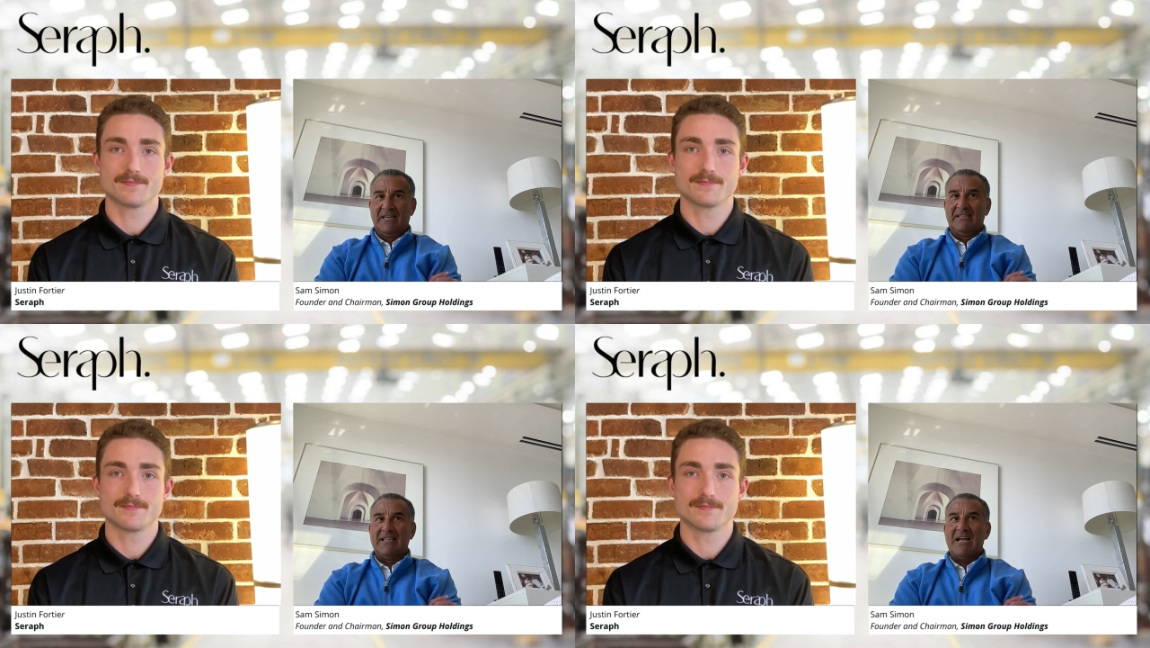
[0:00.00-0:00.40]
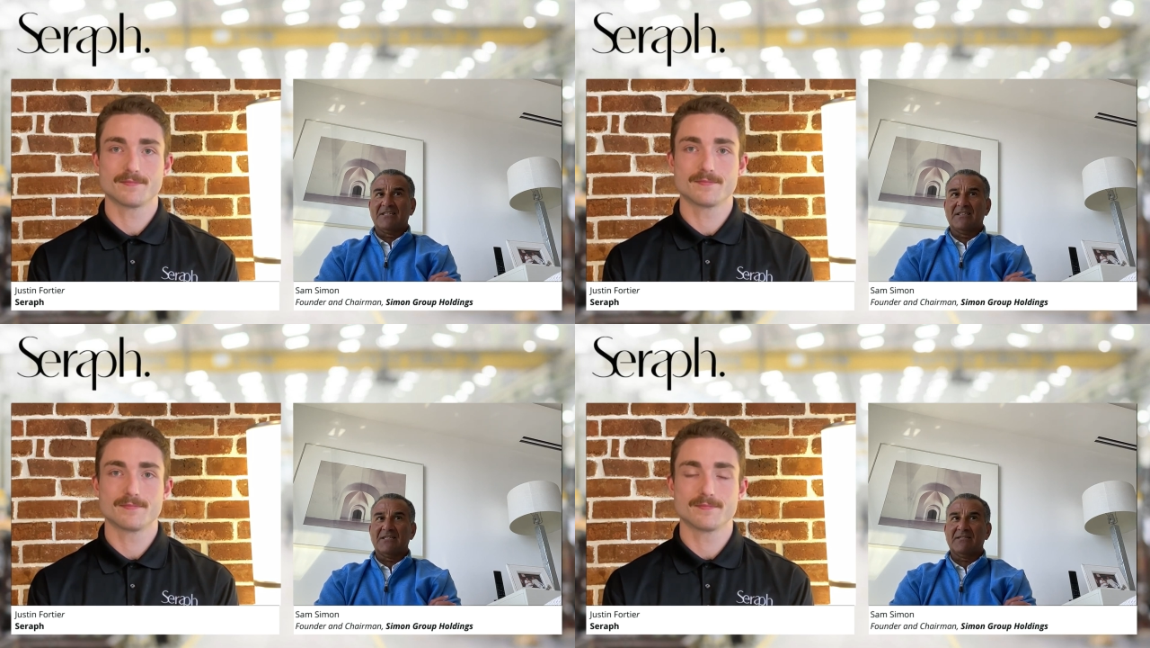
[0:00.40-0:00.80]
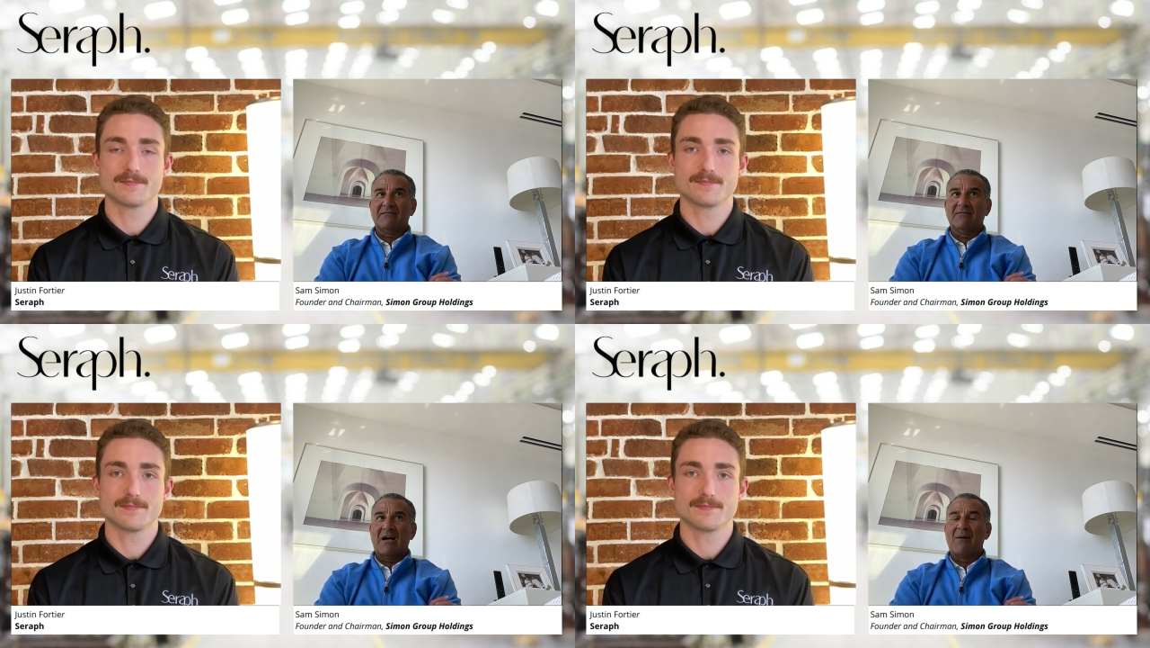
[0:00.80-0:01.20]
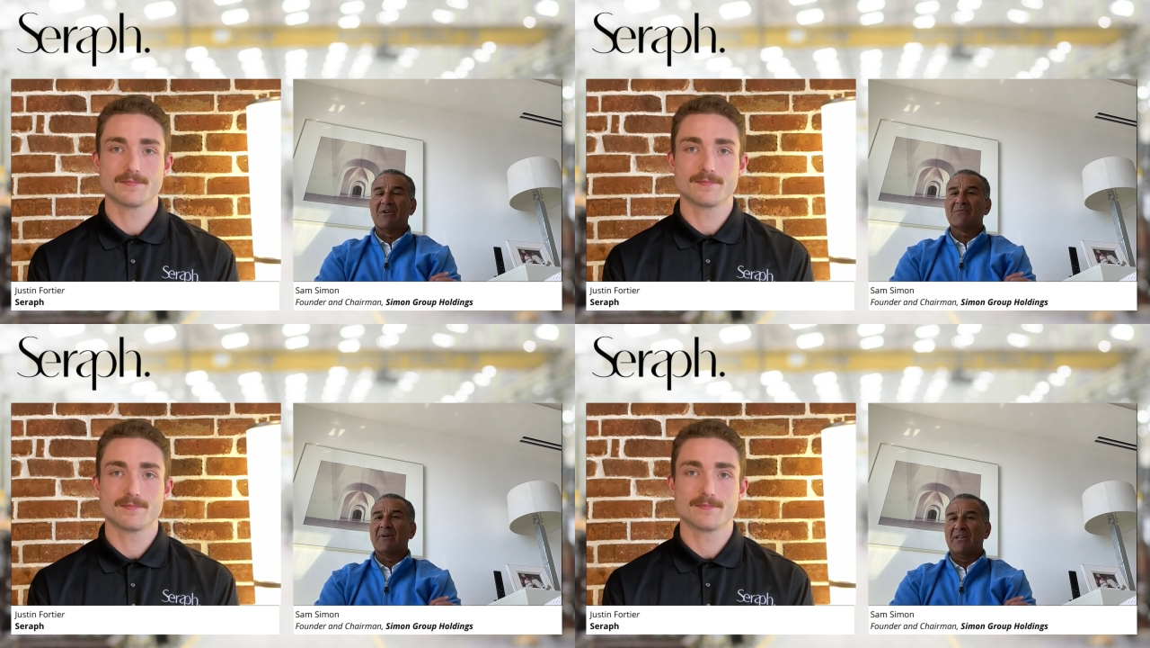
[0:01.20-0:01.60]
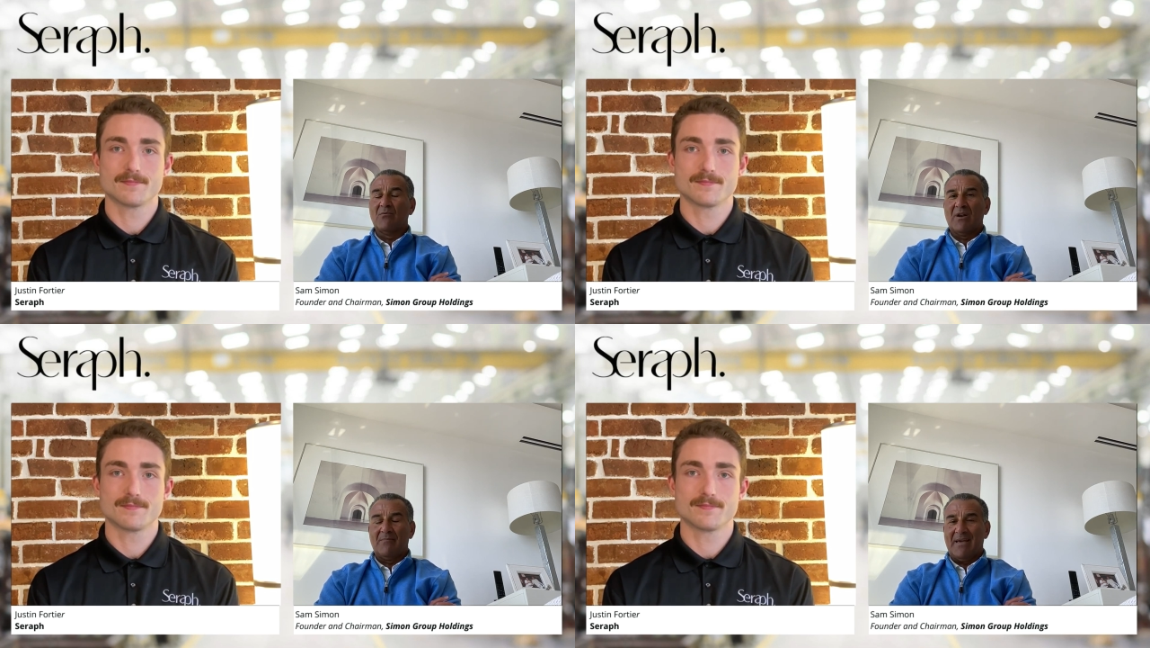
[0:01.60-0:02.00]
Speaker 1: Not just how much money you
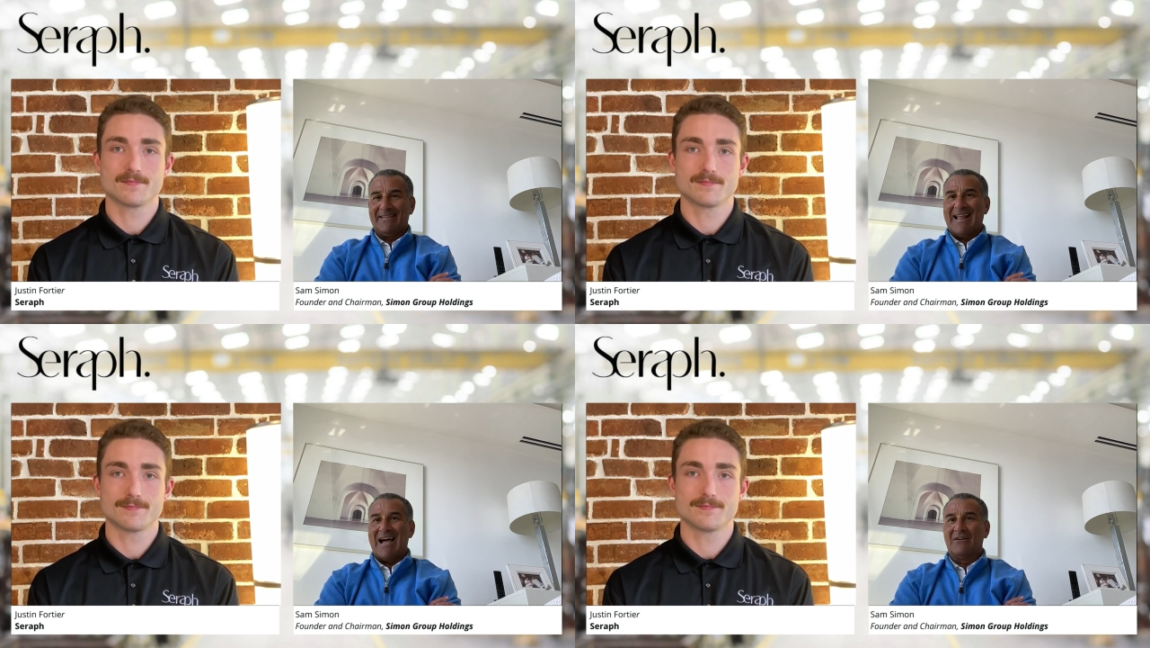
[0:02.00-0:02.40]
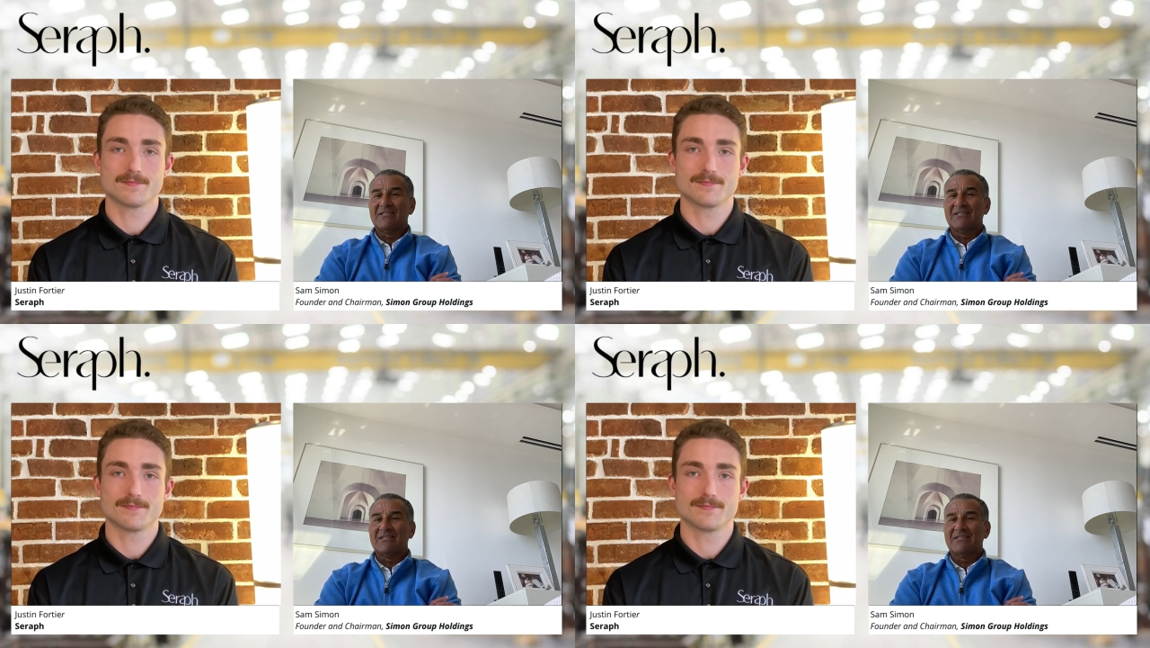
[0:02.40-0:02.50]
want to make now.